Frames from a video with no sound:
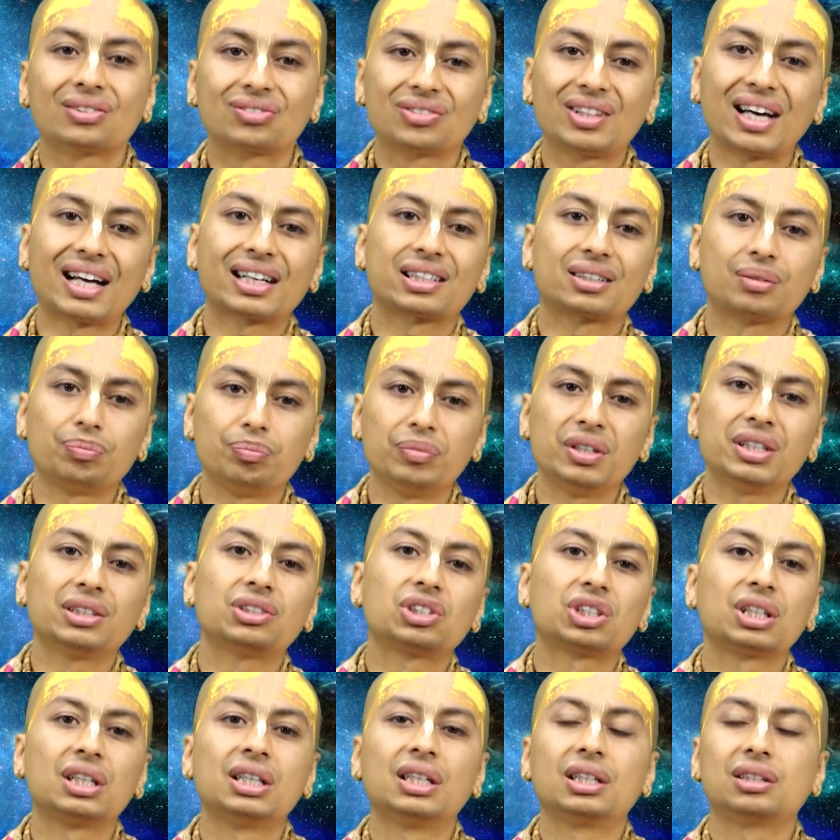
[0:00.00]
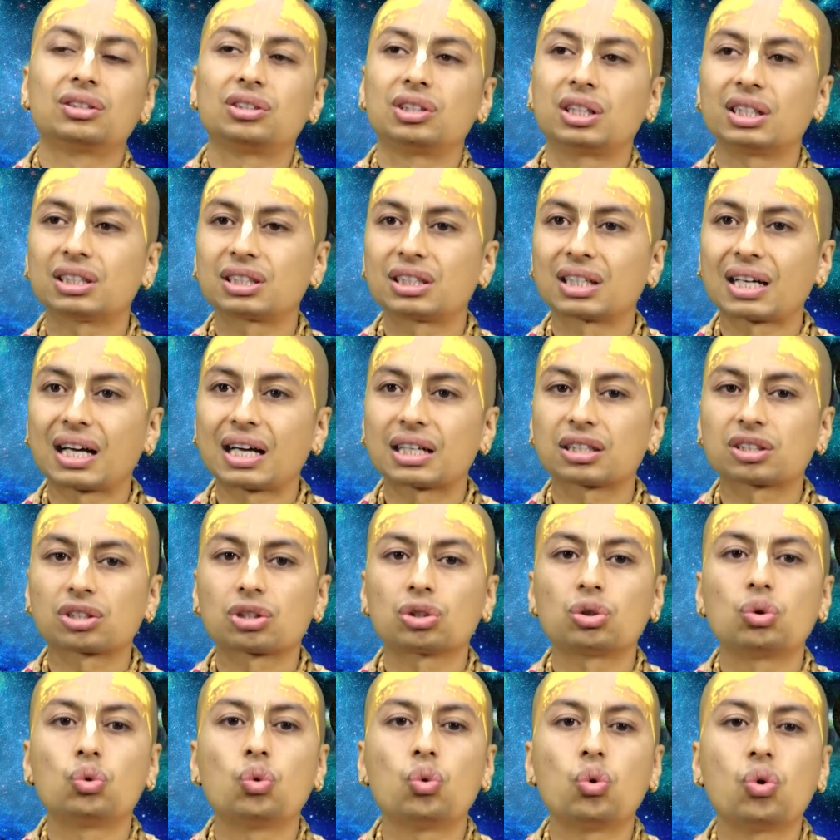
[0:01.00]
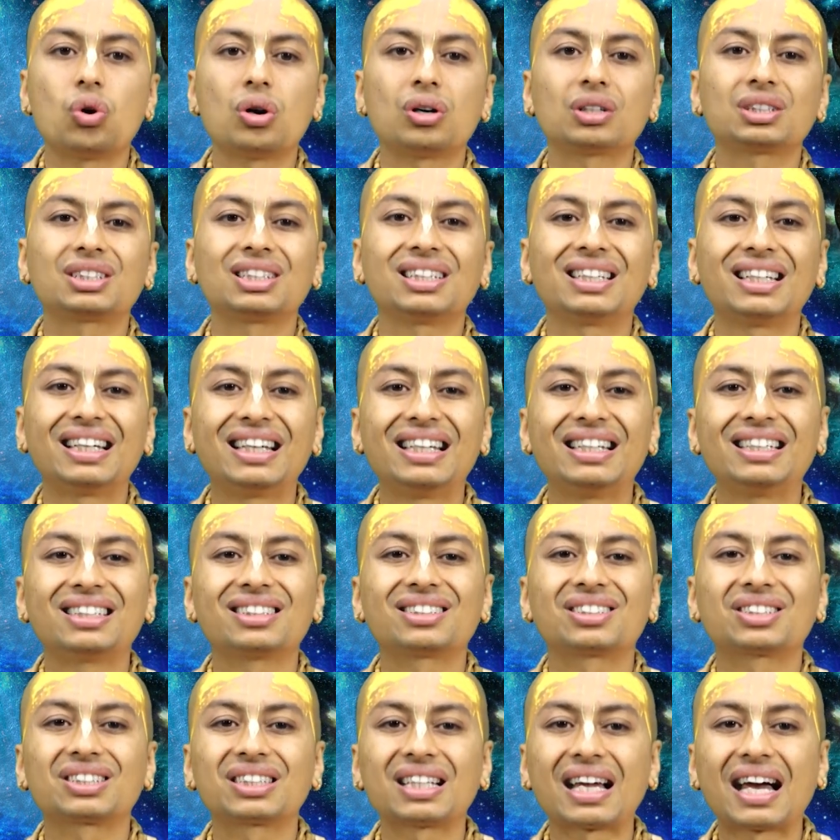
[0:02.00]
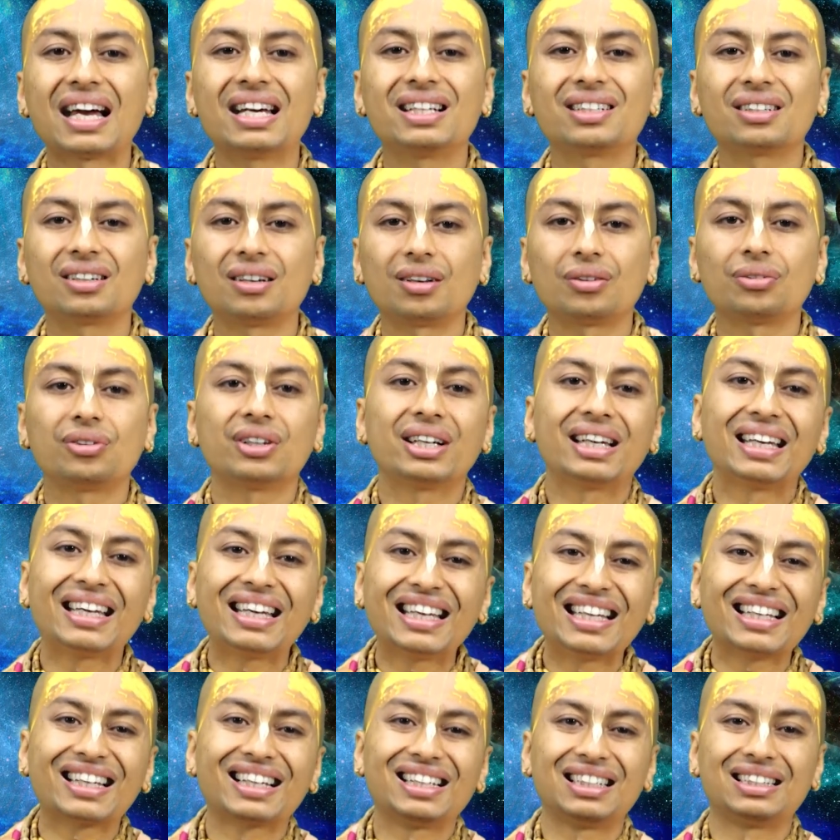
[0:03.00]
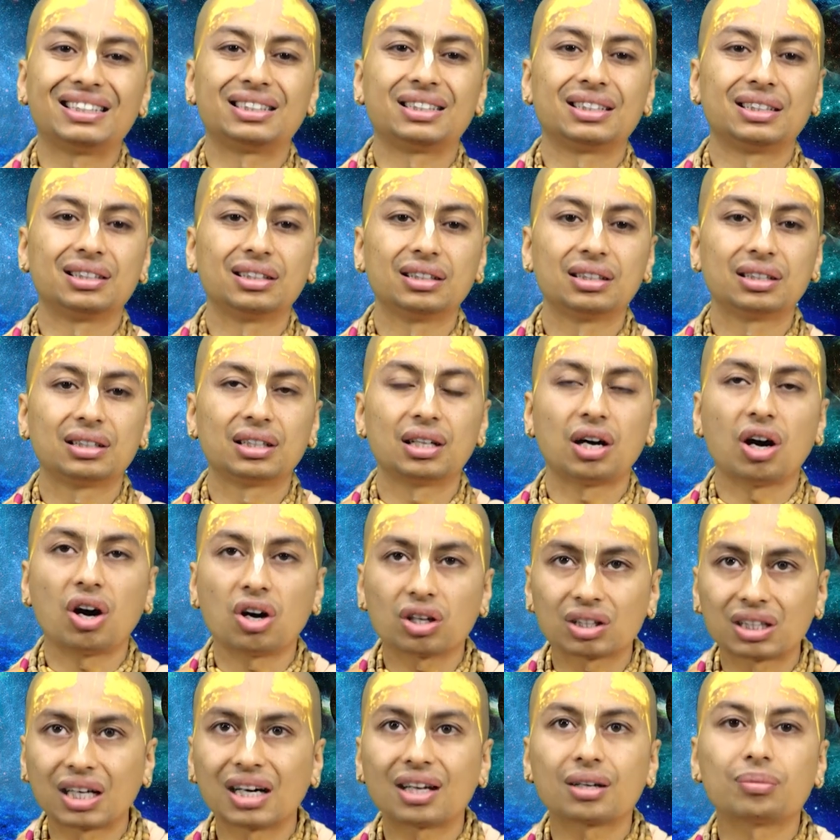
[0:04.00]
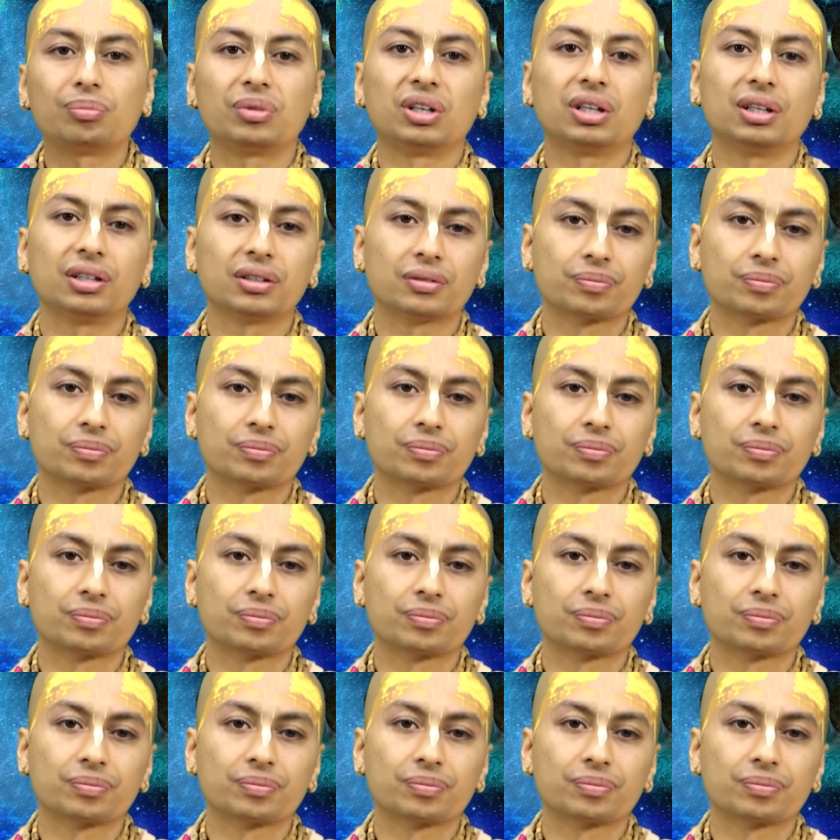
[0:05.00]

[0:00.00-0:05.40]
That means Dhritarashtra was in side of irreligion, adharma.